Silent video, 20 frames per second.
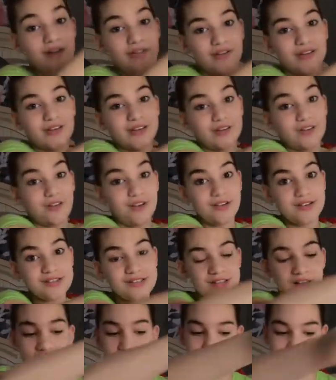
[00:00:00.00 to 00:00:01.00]
other
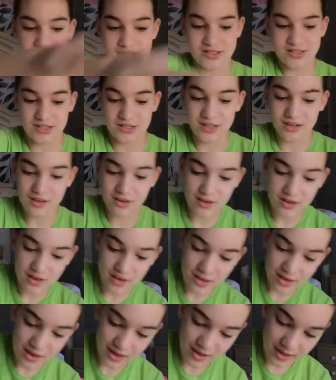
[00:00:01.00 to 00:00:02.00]
looks, obviously.
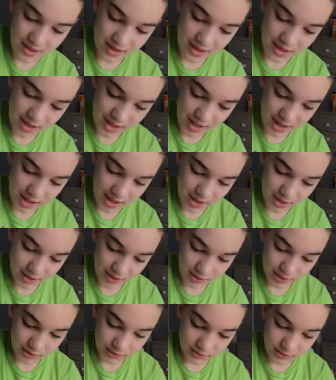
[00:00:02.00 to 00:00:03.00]

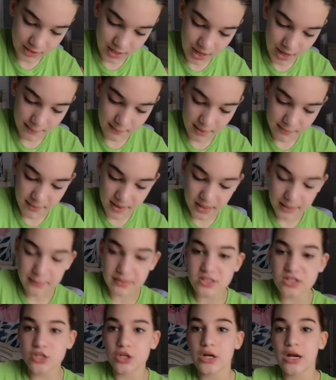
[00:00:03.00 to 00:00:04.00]
And yeah, my makeup
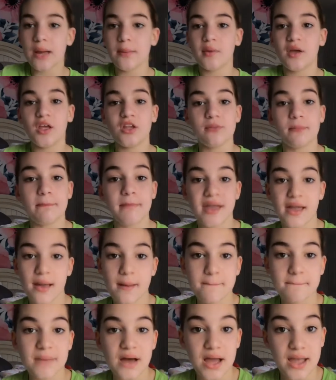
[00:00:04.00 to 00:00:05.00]
Instagram is
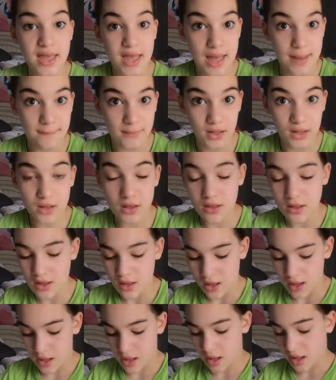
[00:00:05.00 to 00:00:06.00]
makeup by Emma
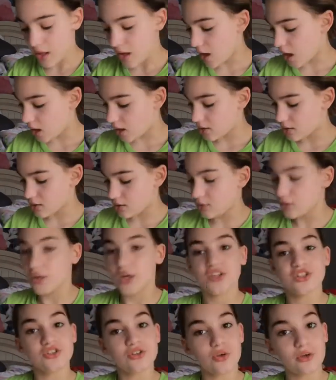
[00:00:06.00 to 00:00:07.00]
and you
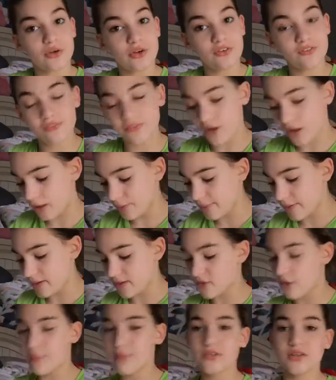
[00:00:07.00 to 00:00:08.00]
guys should totally go follow it.
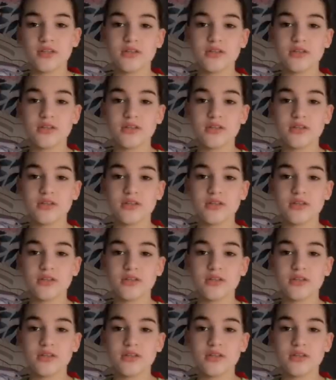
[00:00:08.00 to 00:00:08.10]
It's always